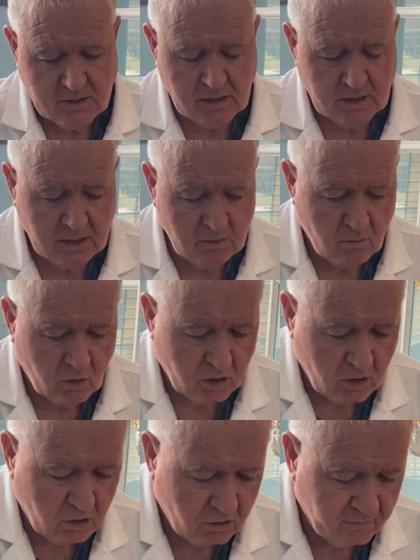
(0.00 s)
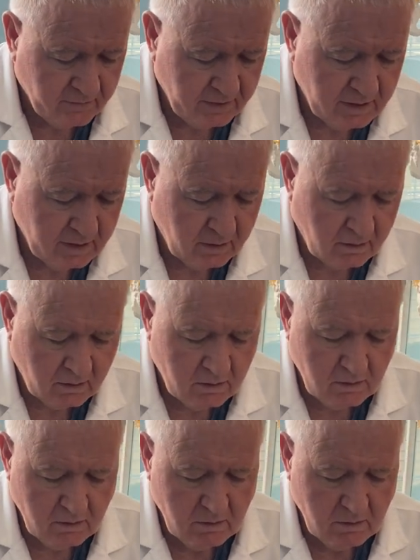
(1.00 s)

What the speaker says: a little more curvy there.